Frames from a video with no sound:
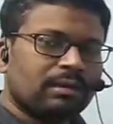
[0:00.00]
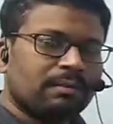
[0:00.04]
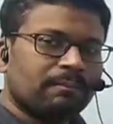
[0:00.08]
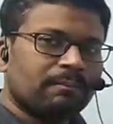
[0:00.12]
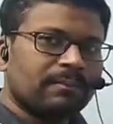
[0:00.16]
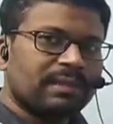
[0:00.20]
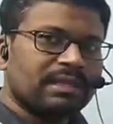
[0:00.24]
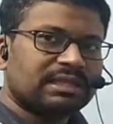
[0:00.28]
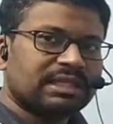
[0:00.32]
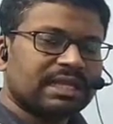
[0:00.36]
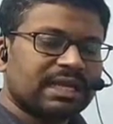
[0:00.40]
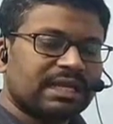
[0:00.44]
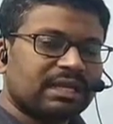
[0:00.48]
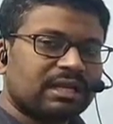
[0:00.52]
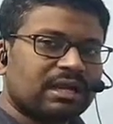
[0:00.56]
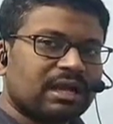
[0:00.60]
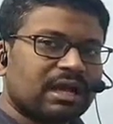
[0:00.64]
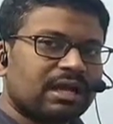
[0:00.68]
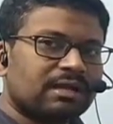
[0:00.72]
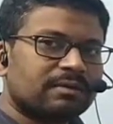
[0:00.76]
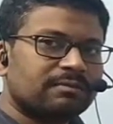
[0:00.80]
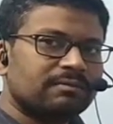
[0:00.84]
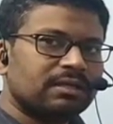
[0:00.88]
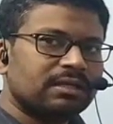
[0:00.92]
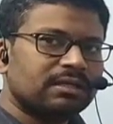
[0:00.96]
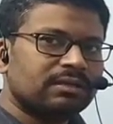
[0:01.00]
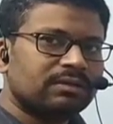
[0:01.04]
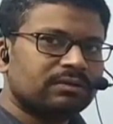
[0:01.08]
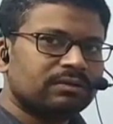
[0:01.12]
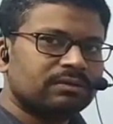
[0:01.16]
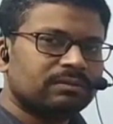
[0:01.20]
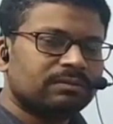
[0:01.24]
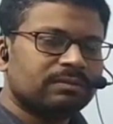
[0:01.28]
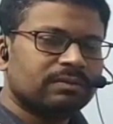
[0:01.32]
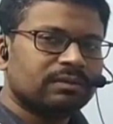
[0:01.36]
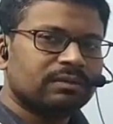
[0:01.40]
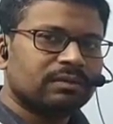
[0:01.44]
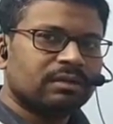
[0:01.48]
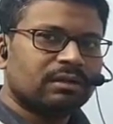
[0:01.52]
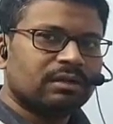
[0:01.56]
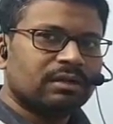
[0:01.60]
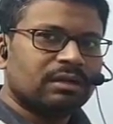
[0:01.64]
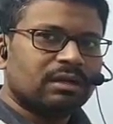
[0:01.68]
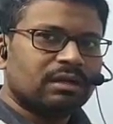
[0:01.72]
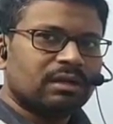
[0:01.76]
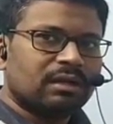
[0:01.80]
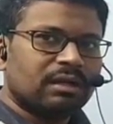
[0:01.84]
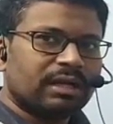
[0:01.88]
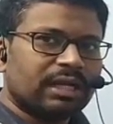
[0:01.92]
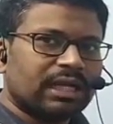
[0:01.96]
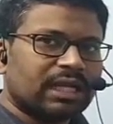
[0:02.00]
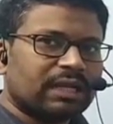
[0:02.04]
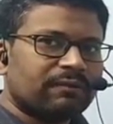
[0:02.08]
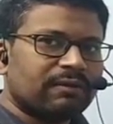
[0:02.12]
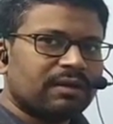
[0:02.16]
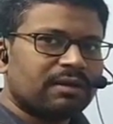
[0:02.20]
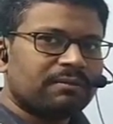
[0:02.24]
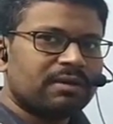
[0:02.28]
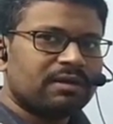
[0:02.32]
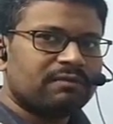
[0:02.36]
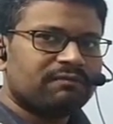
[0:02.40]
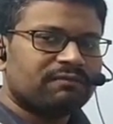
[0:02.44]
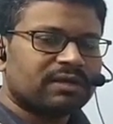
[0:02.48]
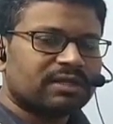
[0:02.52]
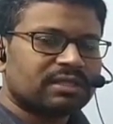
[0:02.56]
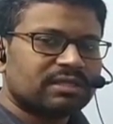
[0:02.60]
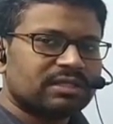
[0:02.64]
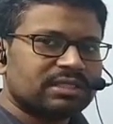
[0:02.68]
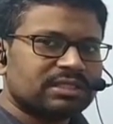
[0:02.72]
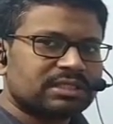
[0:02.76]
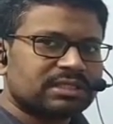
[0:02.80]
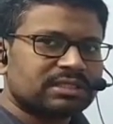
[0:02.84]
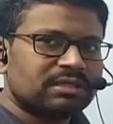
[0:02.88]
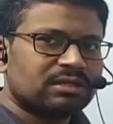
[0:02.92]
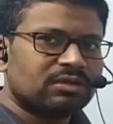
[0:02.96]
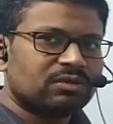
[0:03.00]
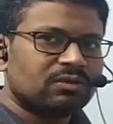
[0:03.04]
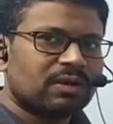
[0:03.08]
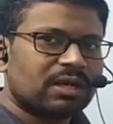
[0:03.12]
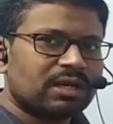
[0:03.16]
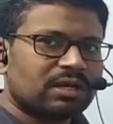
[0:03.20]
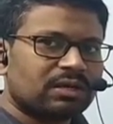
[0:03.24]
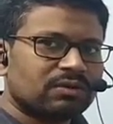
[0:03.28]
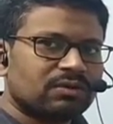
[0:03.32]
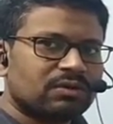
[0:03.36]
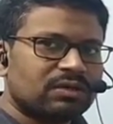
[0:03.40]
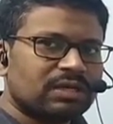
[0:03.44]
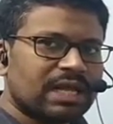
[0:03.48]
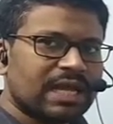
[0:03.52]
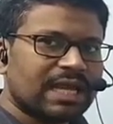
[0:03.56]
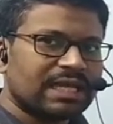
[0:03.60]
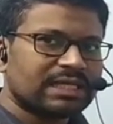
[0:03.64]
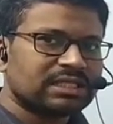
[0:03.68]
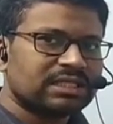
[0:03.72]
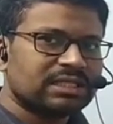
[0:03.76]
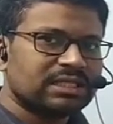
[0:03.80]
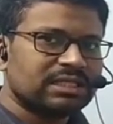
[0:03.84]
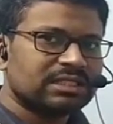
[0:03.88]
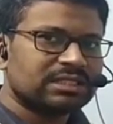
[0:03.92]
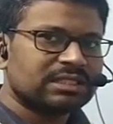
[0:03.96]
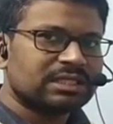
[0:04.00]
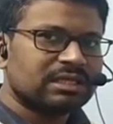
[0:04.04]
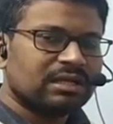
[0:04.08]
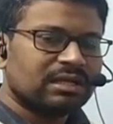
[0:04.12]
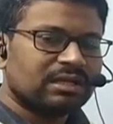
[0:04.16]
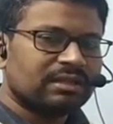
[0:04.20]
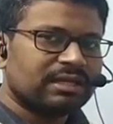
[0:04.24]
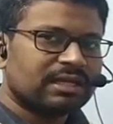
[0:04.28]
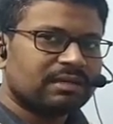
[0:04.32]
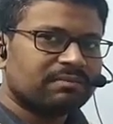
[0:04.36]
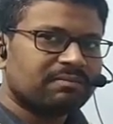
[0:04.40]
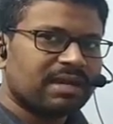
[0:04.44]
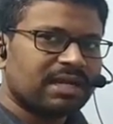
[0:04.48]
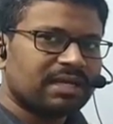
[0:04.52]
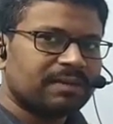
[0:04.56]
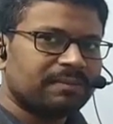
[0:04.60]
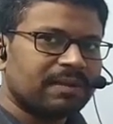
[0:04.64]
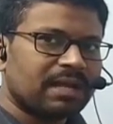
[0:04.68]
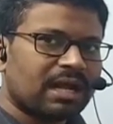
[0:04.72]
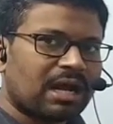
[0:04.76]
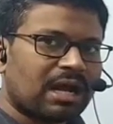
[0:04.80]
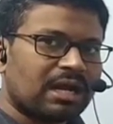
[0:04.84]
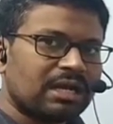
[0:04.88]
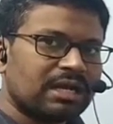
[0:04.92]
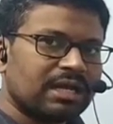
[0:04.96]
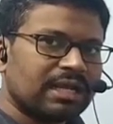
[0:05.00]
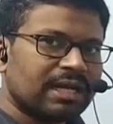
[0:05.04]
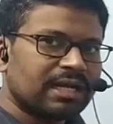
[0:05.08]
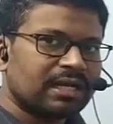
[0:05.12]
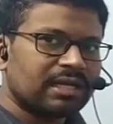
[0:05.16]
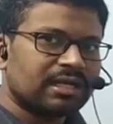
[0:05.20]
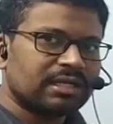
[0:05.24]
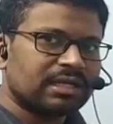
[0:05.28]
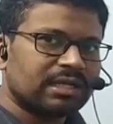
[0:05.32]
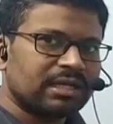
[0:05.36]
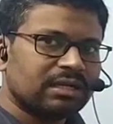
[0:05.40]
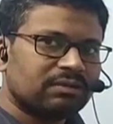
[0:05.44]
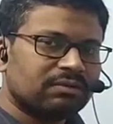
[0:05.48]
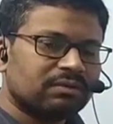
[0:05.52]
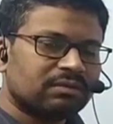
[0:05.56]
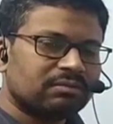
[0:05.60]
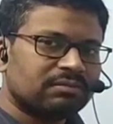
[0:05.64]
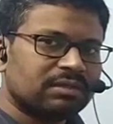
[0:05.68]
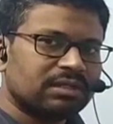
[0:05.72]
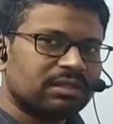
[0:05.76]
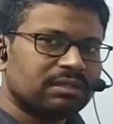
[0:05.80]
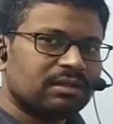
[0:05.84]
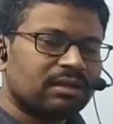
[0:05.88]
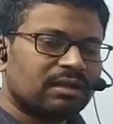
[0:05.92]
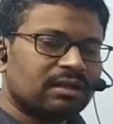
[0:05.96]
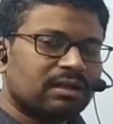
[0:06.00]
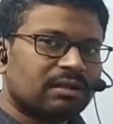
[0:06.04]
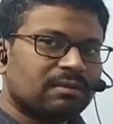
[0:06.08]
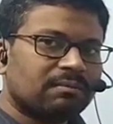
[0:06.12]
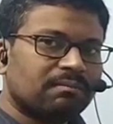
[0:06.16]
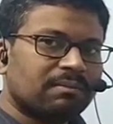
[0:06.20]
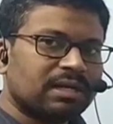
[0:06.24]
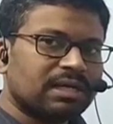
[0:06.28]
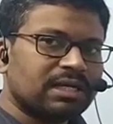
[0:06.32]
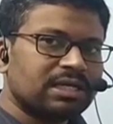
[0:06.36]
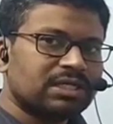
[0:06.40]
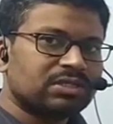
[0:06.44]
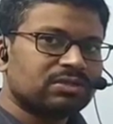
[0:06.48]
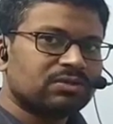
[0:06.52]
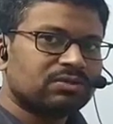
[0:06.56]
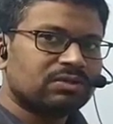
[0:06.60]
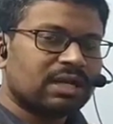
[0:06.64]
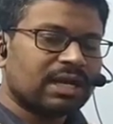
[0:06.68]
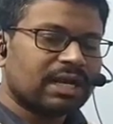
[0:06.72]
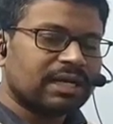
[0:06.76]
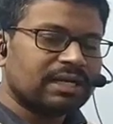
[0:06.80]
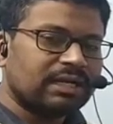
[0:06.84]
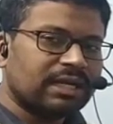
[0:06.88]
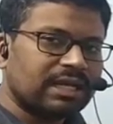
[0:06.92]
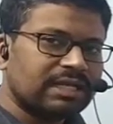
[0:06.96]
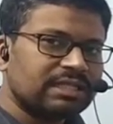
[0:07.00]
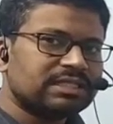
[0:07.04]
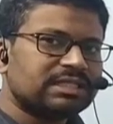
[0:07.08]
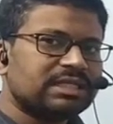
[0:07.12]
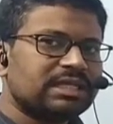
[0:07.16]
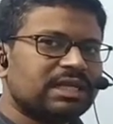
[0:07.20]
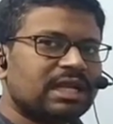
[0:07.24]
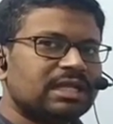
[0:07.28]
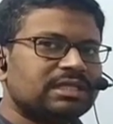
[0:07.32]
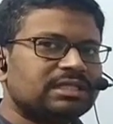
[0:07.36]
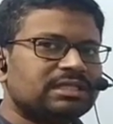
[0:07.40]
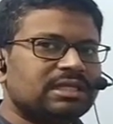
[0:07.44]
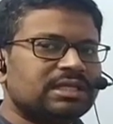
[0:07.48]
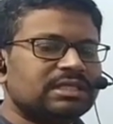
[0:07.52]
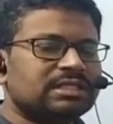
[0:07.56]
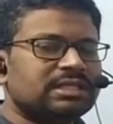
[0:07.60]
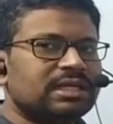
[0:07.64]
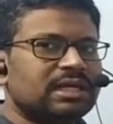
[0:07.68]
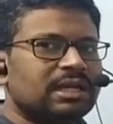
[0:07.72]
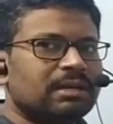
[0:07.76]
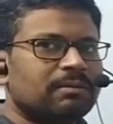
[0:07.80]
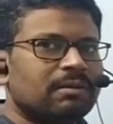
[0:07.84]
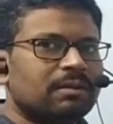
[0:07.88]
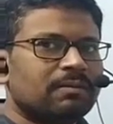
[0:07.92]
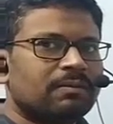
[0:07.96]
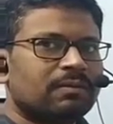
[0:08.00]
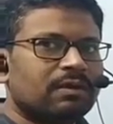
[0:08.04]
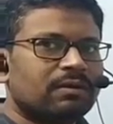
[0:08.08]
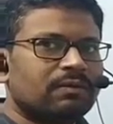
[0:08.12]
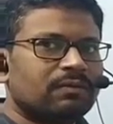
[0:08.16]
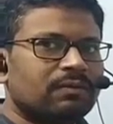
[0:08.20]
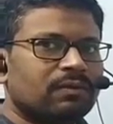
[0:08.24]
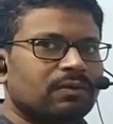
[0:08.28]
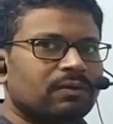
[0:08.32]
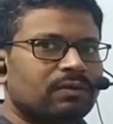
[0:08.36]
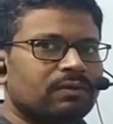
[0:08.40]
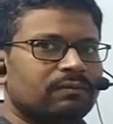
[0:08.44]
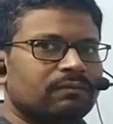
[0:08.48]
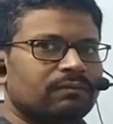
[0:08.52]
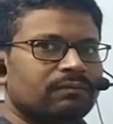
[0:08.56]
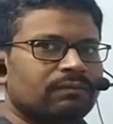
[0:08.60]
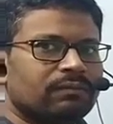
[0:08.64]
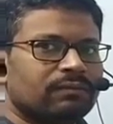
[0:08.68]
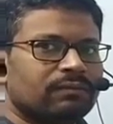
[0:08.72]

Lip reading: Methyl carbonyl group. Requirement for this to undergo reaction is that might be aldehyde or ketone, but it should contain CH3 C double bond O.